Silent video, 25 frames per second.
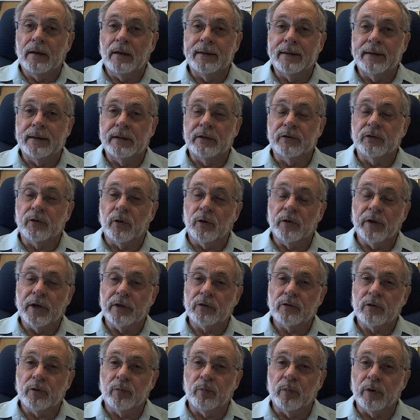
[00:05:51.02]
And so
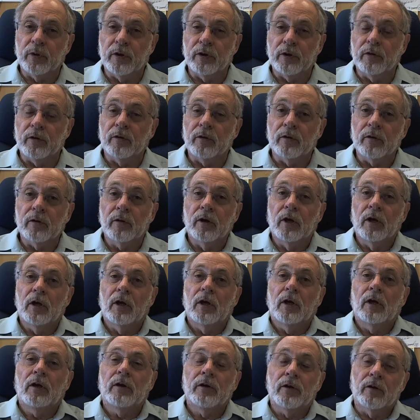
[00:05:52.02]
that should be
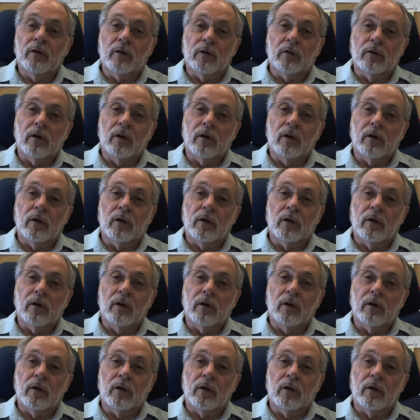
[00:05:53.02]
your